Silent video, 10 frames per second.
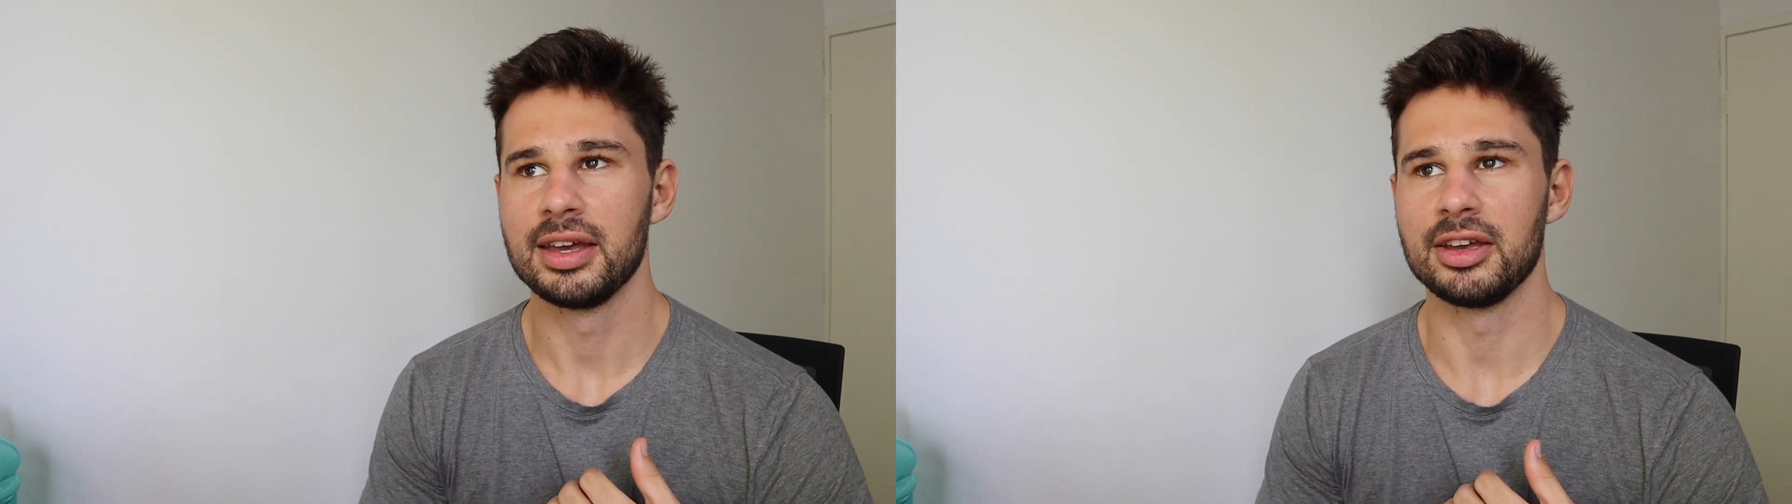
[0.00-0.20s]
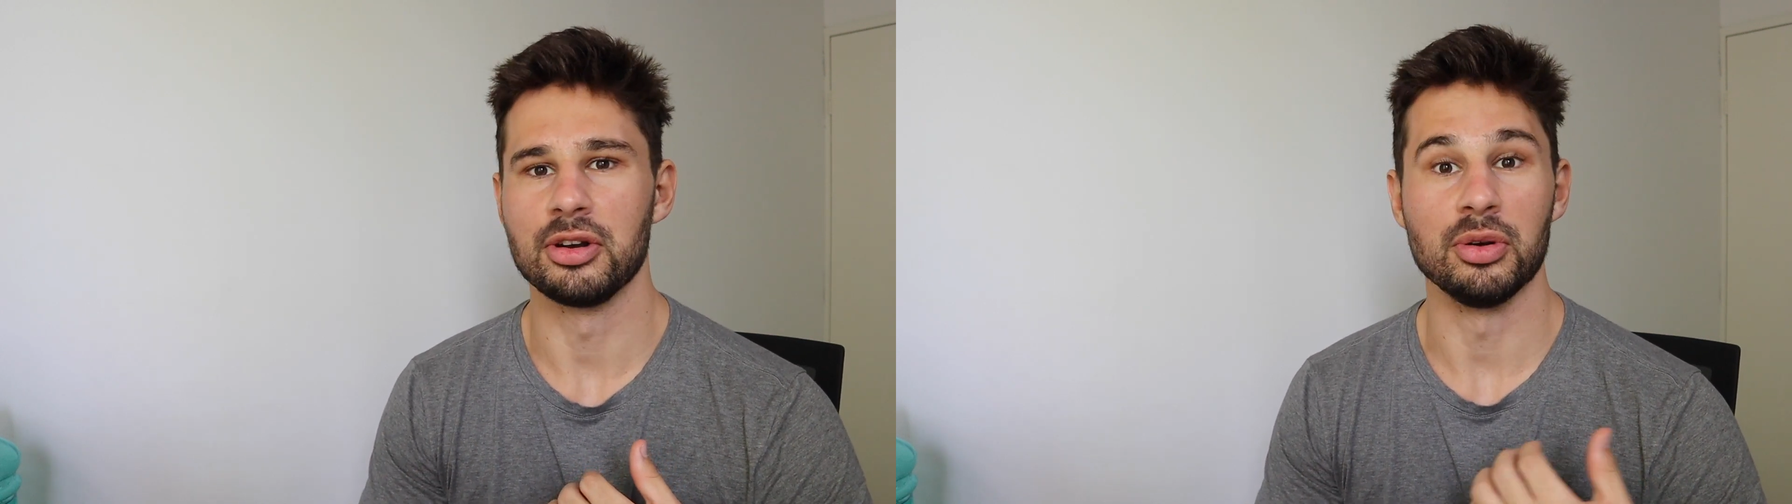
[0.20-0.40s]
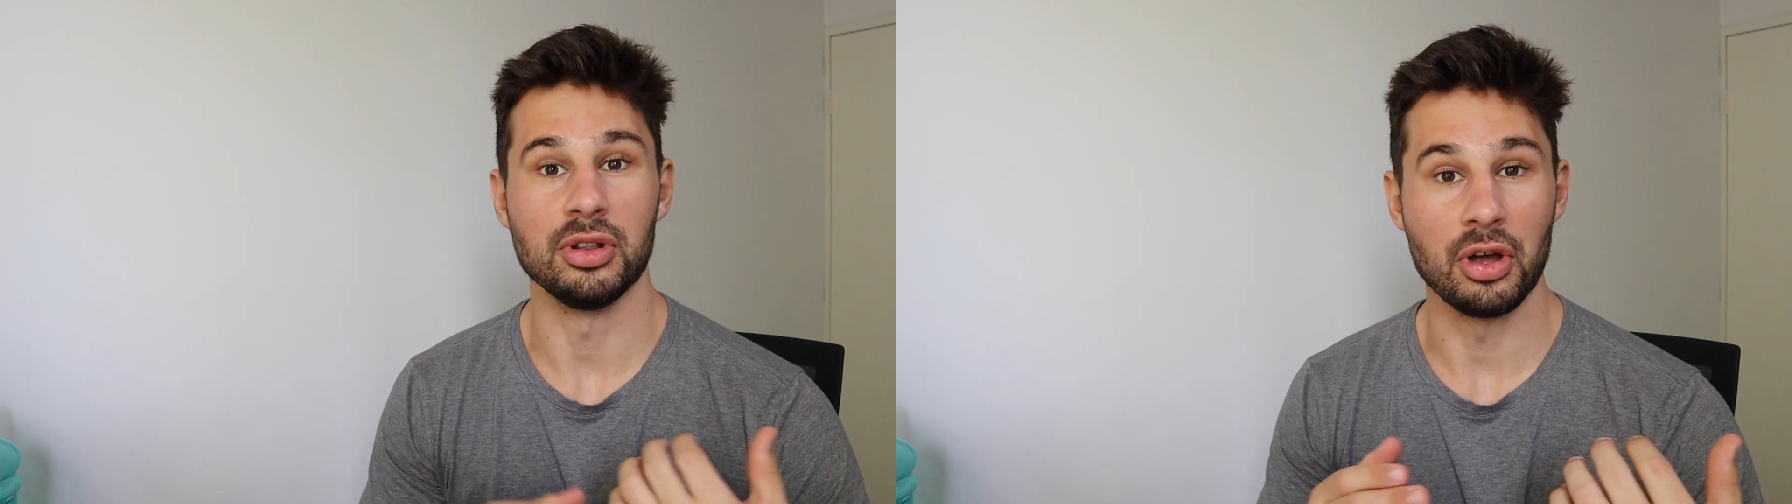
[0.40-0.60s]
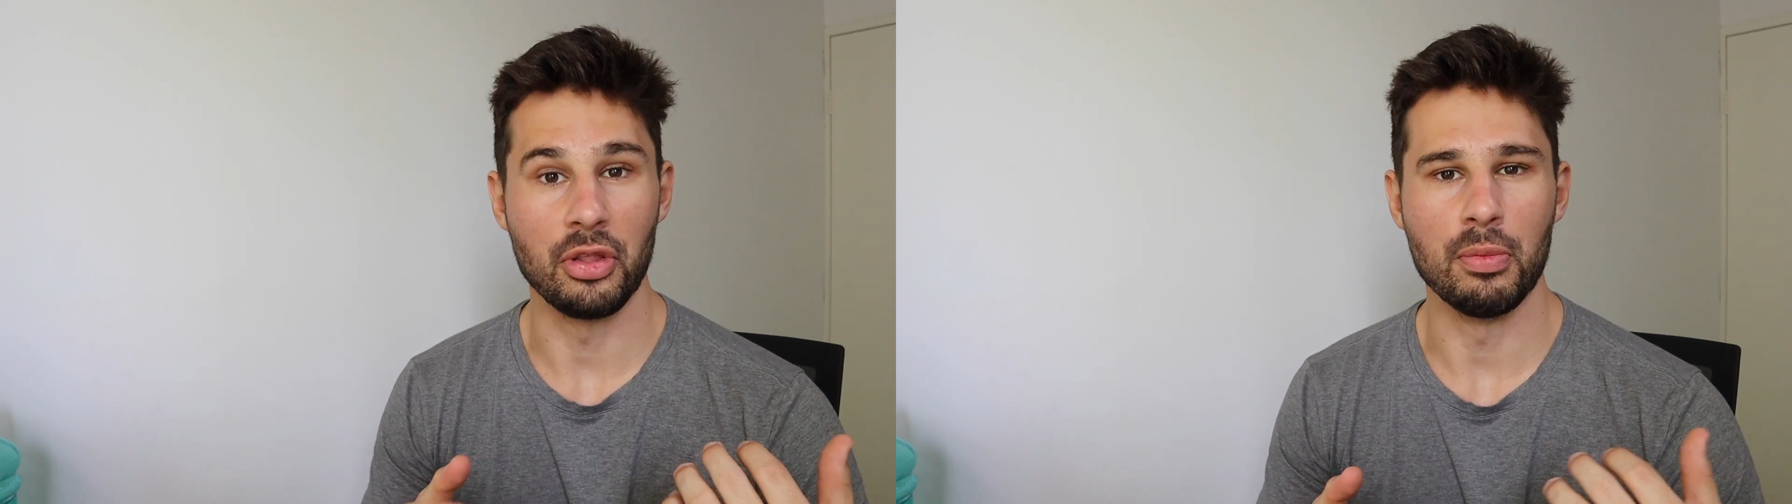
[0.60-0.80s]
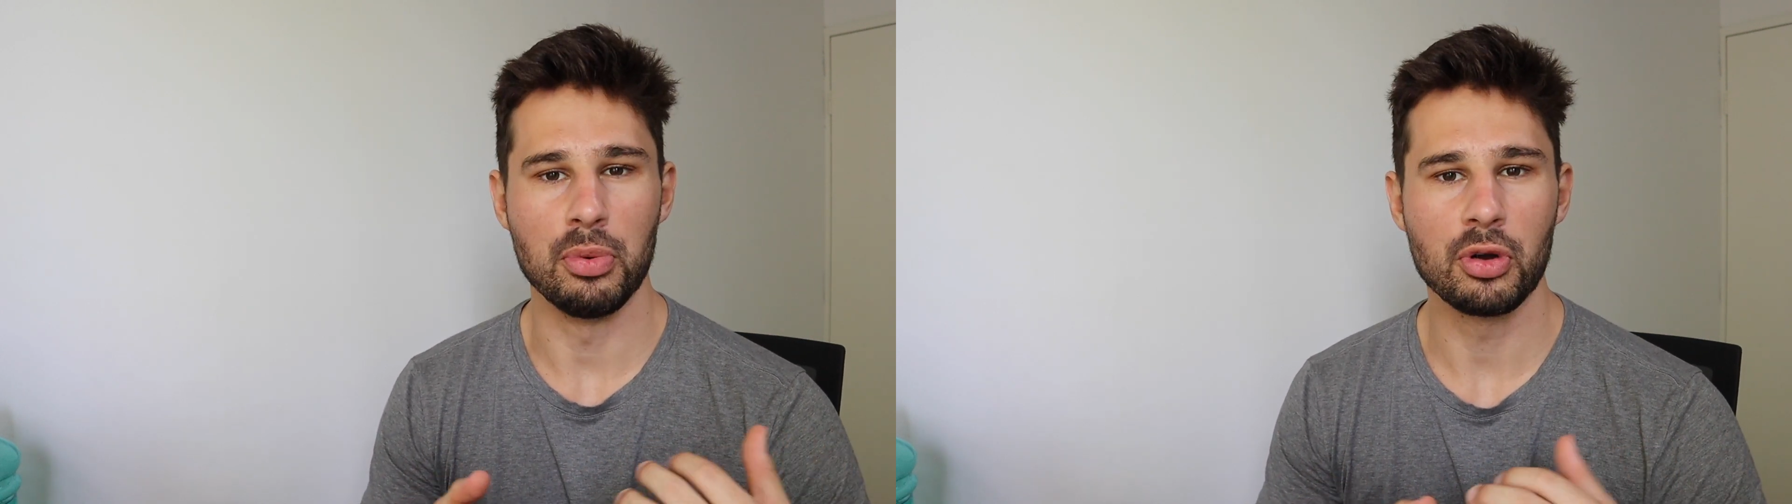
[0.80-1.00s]
going to
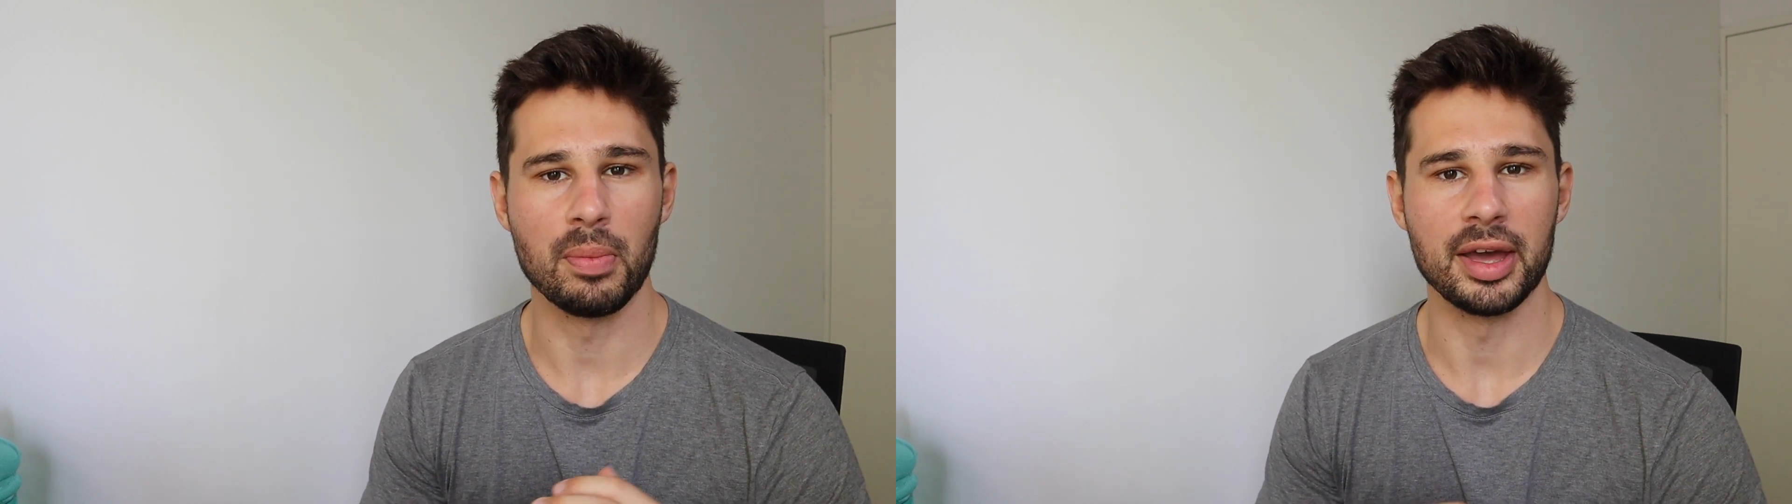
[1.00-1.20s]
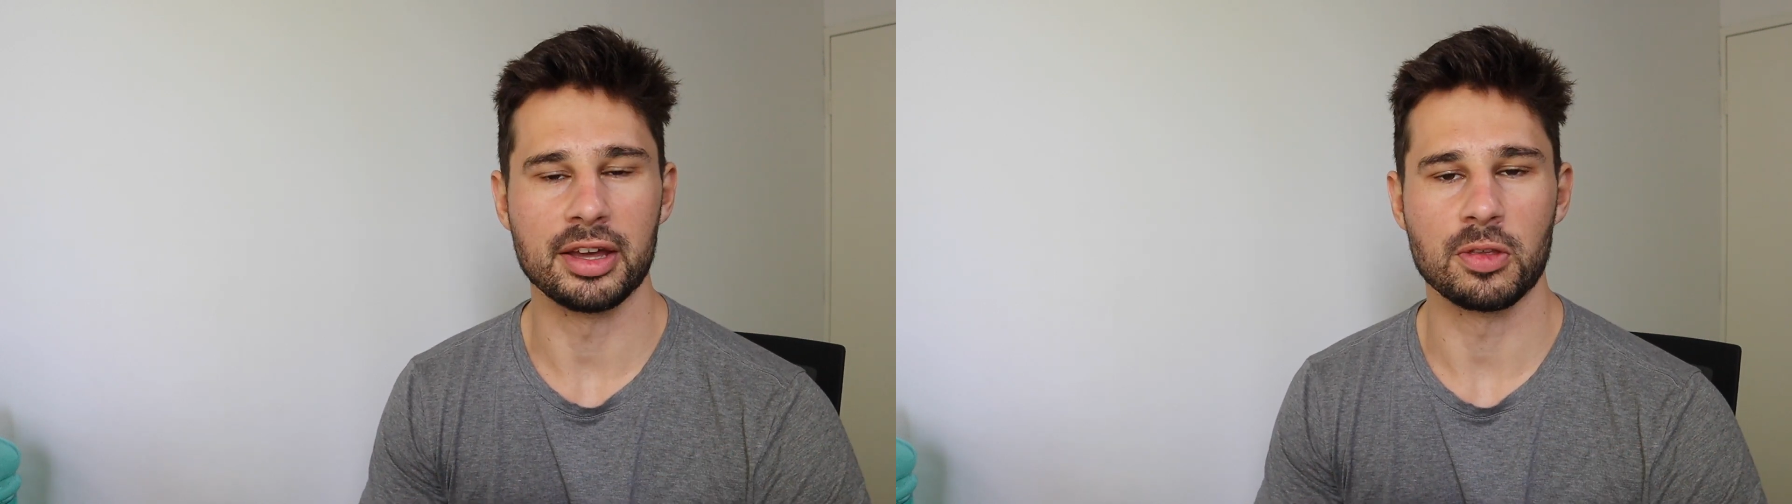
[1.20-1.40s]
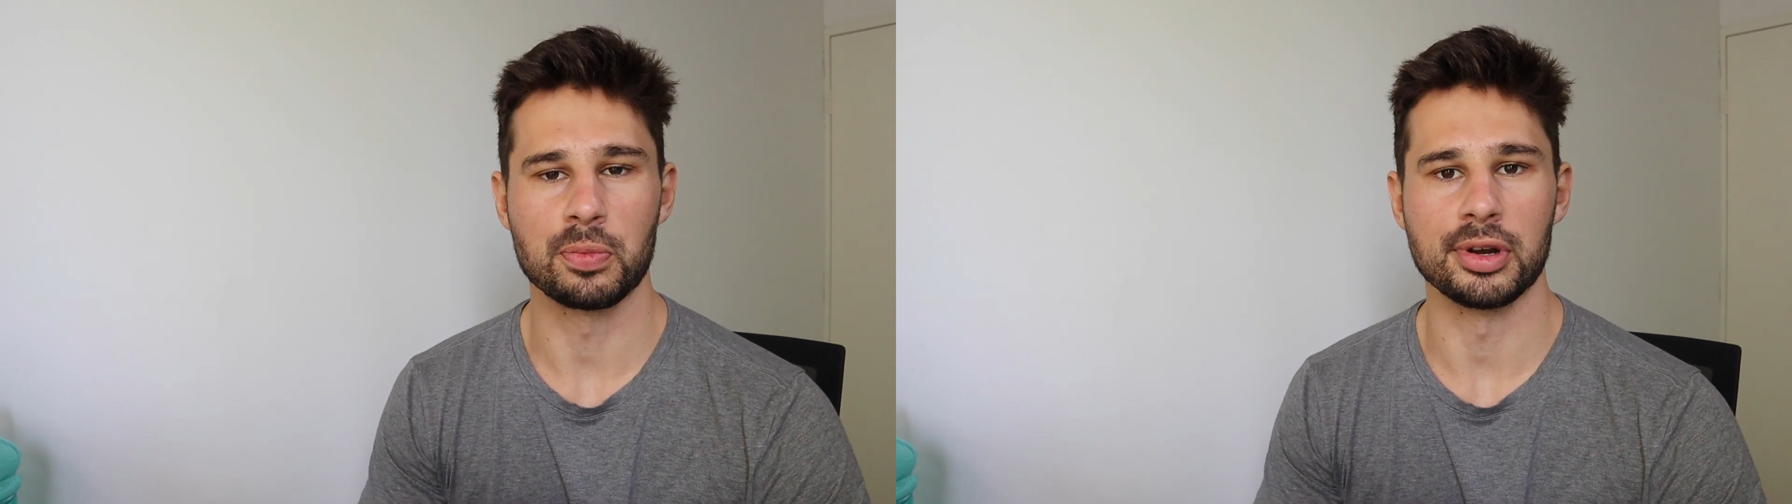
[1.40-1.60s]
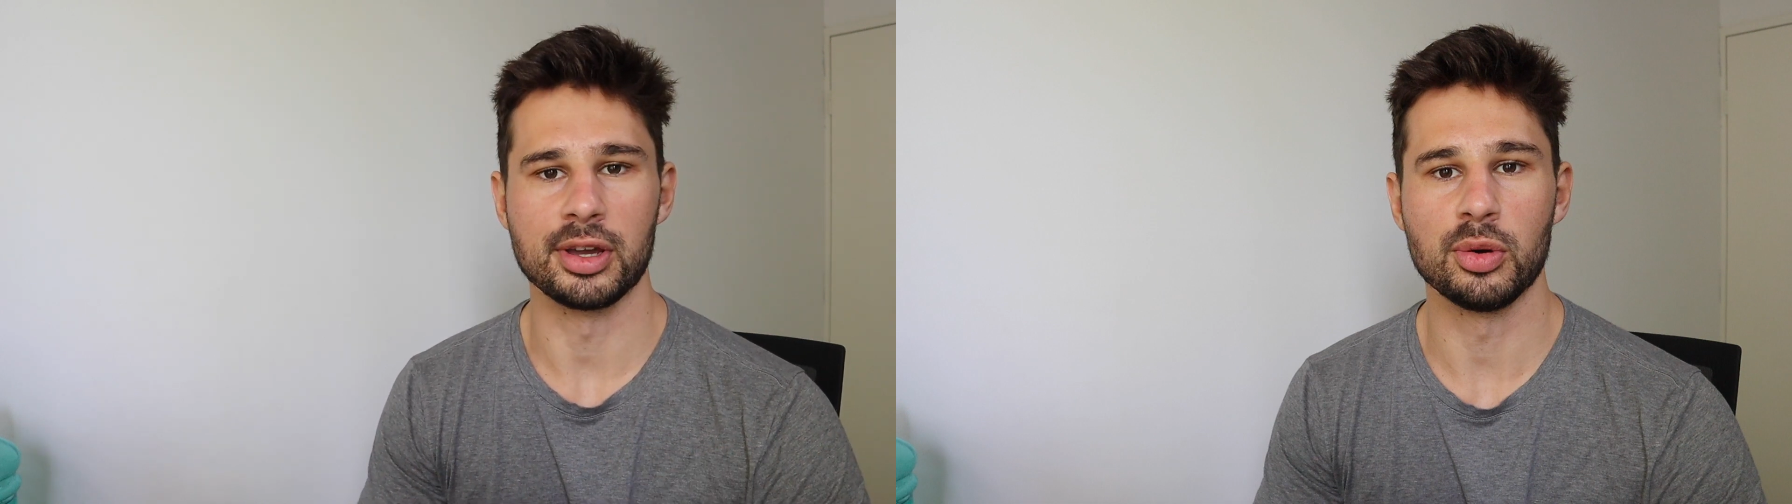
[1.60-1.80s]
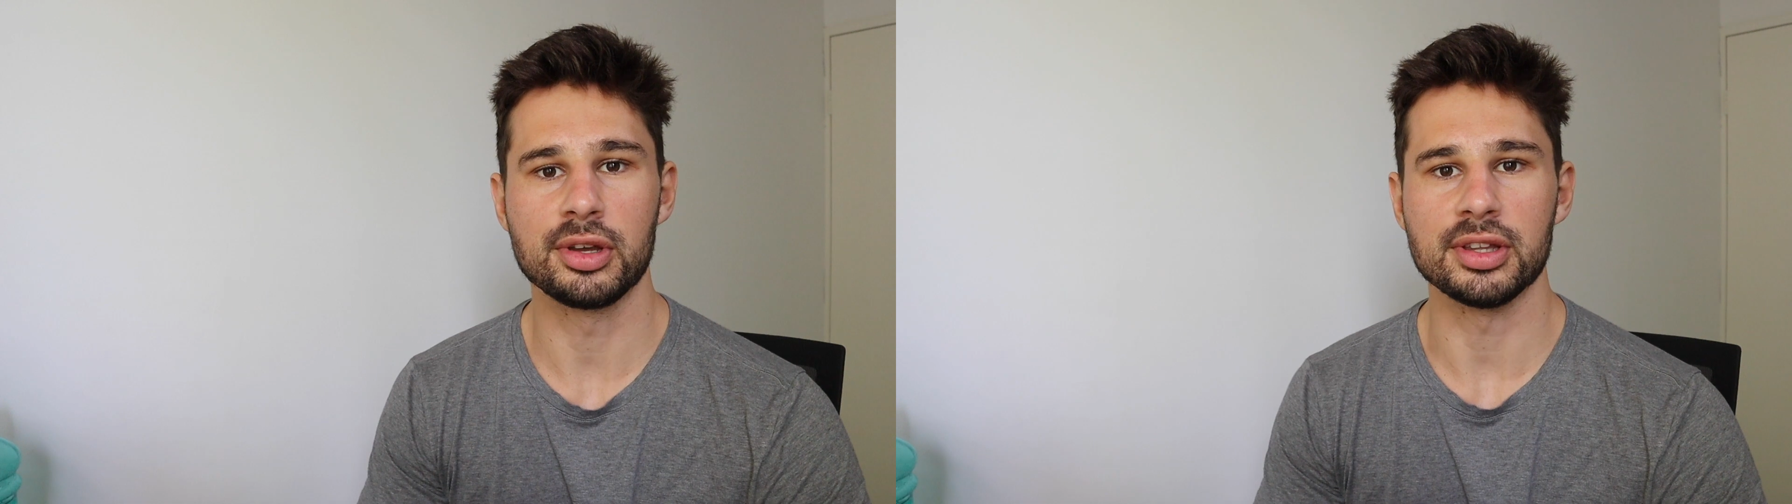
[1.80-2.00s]
alert the bookmakers pretty
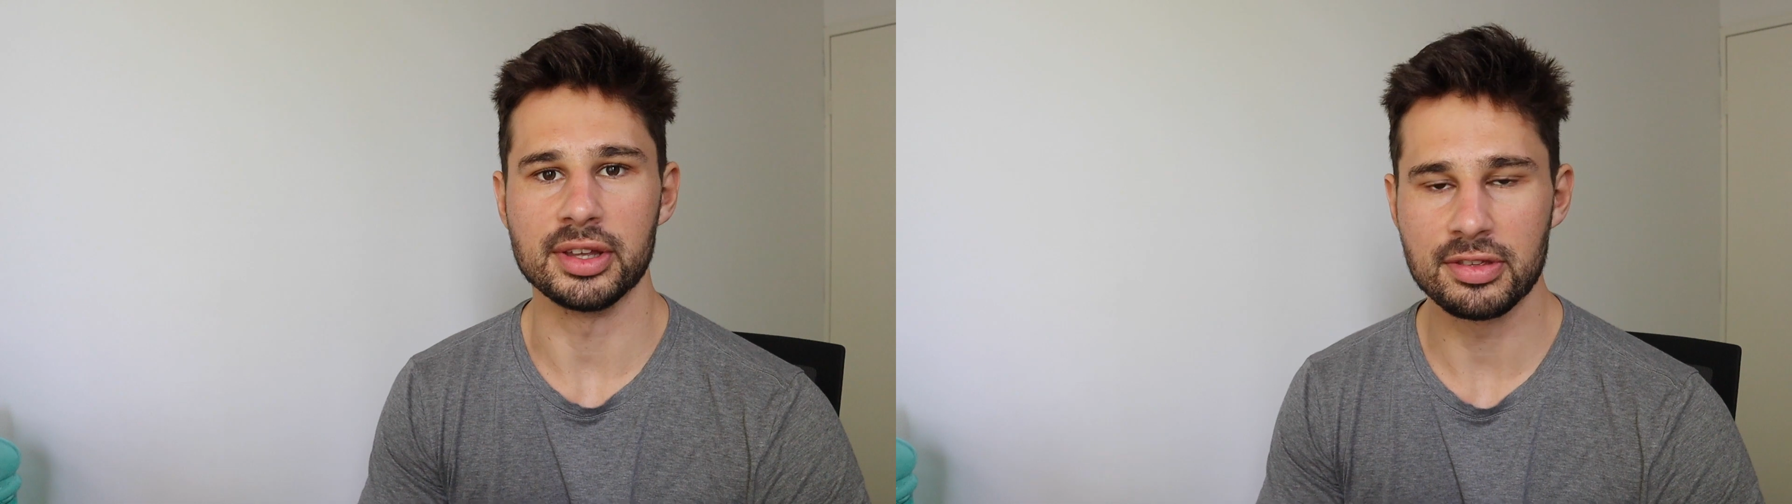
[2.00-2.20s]
quickly.